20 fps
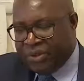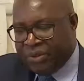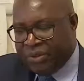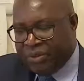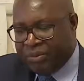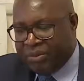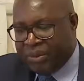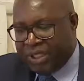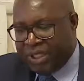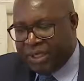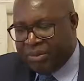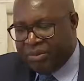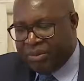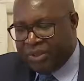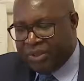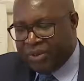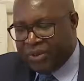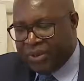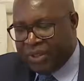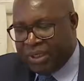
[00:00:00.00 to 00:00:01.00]
to be able
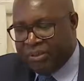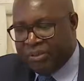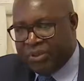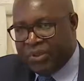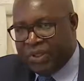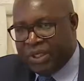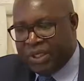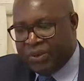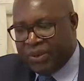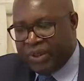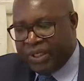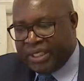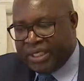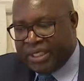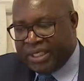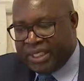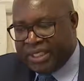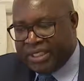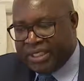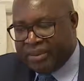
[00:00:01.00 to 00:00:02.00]
to come to the UK
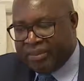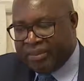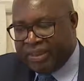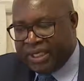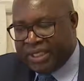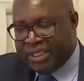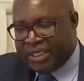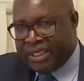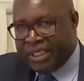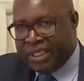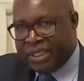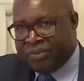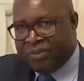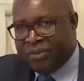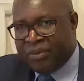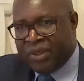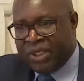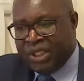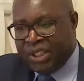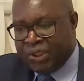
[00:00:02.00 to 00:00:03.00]
as a partner,
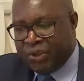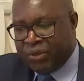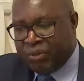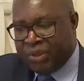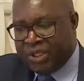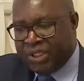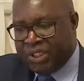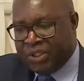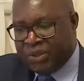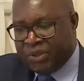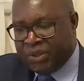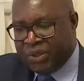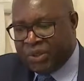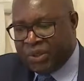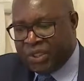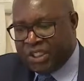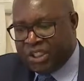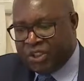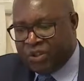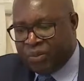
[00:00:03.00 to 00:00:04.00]
you need
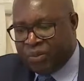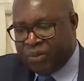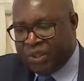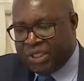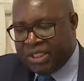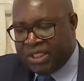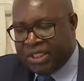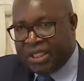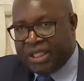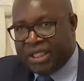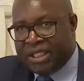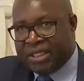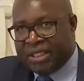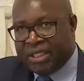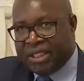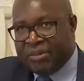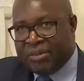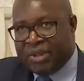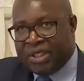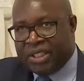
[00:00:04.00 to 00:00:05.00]
to meet the
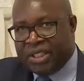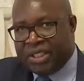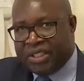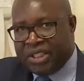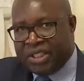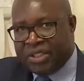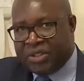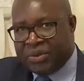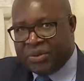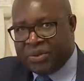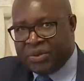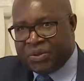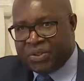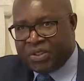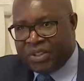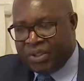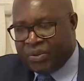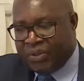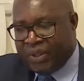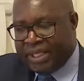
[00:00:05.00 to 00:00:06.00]
immigration rules
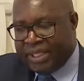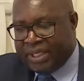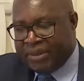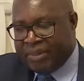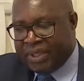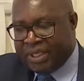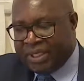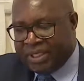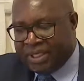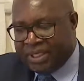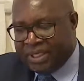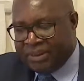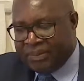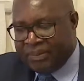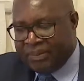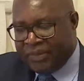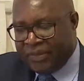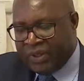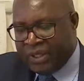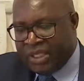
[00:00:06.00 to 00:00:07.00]
requirements.
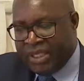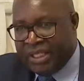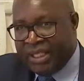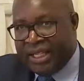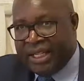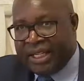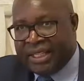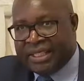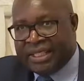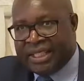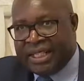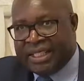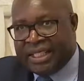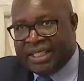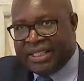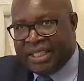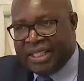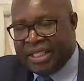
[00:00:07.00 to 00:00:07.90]
And under the